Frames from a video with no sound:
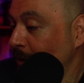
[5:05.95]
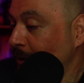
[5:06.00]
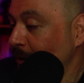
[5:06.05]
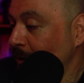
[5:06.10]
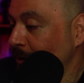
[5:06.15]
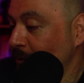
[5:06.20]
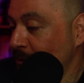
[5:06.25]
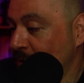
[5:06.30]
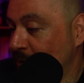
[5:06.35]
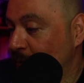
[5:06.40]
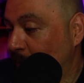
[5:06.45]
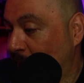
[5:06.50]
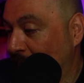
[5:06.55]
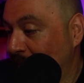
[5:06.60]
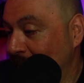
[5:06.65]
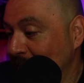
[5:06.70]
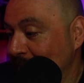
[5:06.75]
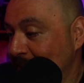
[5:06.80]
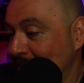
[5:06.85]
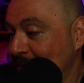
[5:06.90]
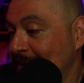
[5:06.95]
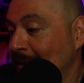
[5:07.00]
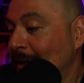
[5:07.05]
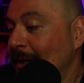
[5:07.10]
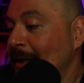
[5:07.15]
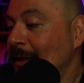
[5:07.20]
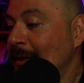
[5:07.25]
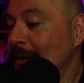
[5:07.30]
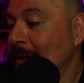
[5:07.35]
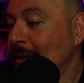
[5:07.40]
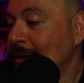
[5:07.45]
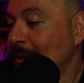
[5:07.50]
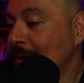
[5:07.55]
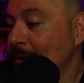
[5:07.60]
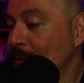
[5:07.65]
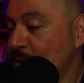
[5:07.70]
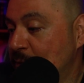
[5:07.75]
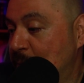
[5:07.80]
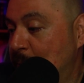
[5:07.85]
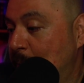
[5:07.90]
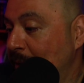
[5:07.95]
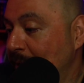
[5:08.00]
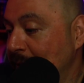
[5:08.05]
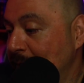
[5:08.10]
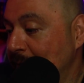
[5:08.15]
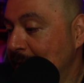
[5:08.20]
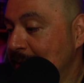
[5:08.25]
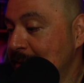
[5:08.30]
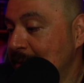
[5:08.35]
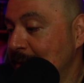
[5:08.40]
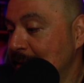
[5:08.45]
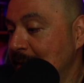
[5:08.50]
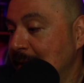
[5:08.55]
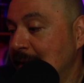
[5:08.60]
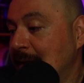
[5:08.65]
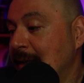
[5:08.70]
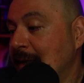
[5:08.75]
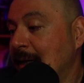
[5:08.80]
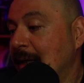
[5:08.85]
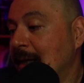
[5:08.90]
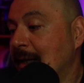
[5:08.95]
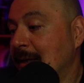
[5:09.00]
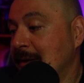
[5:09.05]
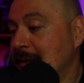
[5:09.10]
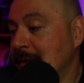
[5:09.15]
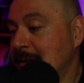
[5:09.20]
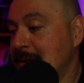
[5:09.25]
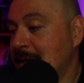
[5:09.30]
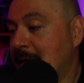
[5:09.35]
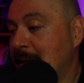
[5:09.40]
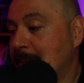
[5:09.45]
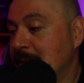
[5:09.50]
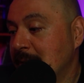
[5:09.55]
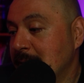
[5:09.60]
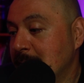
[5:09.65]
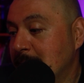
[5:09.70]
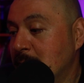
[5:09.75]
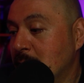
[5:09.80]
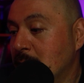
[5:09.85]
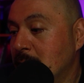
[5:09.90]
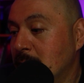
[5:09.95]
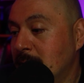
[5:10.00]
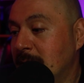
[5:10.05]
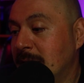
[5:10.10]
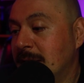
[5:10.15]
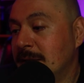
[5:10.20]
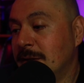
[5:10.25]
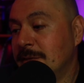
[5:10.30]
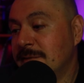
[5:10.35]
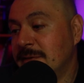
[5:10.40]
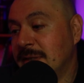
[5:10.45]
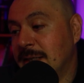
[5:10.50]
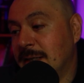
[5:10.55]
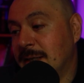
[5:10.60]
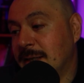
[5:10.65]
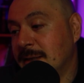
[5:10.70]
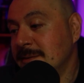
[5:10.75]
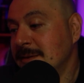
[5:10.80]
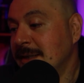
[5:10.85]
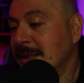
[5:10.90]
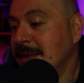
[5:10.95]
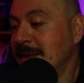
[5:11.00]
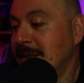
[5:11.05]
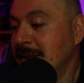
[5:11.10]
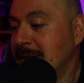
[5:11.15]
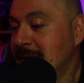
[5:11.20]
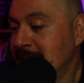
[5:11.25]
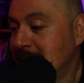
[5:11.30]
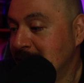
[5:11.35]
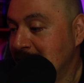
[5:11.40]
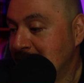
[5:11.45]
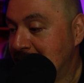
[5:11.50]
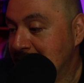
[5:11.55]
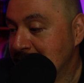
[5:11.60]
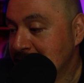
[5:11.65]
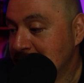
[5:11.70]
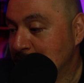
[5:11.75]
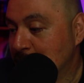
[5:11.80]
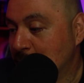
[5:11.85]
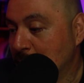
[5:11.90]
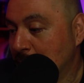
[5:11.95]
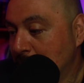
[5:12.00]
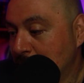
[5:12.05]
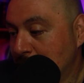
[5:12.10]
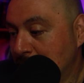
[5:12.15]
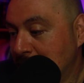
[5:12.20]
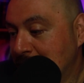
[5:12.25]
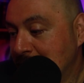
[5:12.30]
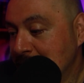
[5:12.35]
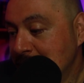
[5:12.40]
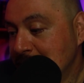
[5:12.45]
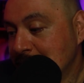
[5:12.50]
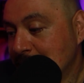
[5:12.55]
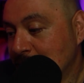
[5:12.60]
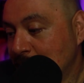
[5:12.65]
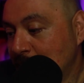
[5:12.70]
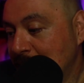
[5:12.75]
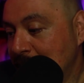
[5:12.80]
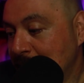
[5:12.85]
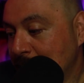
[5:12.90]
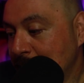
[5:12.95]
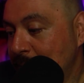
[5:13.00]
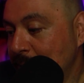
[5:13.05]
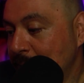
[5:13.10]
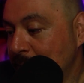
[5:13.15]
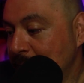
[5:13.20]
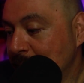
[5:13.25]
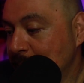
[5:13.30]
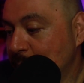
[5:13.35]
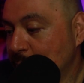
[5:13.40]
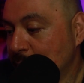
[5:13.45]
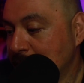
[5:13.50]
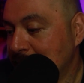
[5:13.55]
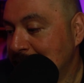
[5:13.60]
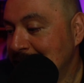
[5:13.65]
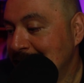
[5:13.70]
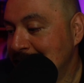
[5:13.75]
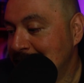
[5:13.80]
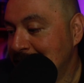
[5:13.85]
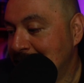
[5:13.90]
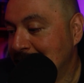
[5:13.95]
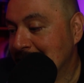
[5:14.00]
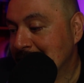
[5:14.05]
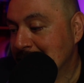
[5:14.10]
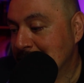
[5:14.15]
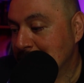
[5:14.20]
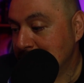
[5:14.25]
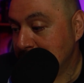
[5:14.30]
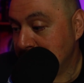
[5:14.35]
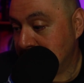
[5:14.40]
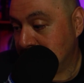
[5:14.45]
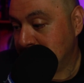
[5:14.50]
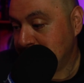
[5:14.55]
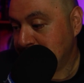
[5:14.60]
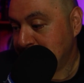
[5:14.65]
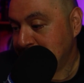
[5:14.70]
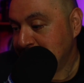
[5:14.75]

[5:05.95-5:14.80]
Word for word: Look at those spikes. Look at those peaks in the uh, the top of the bull run over there. The last bull run, we are doing pretty dang good.